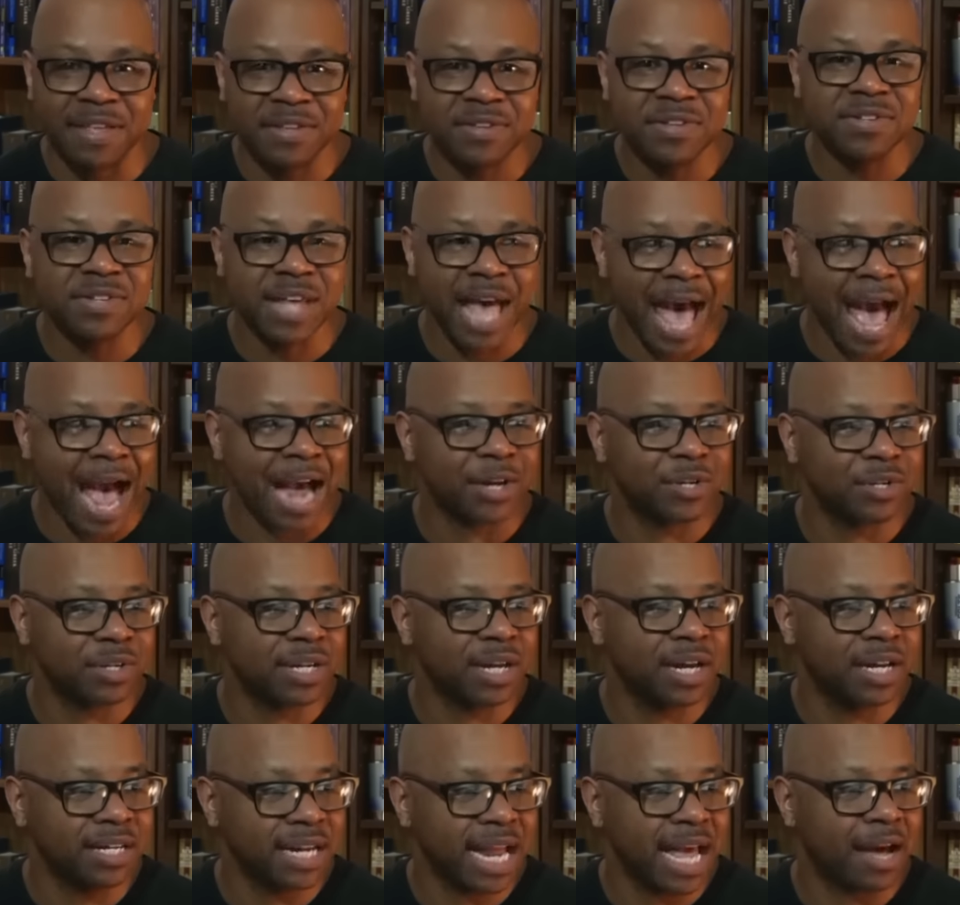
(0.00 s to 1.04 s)
This is
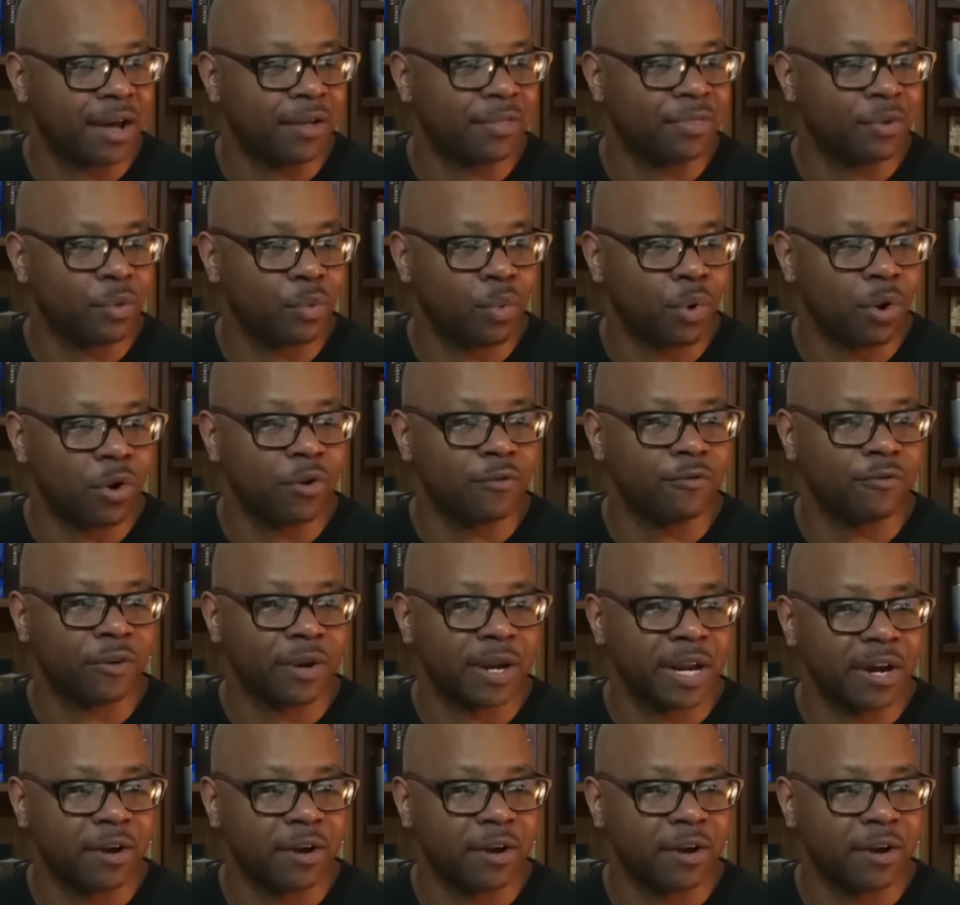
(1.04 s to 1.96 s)
actually a noun. The word for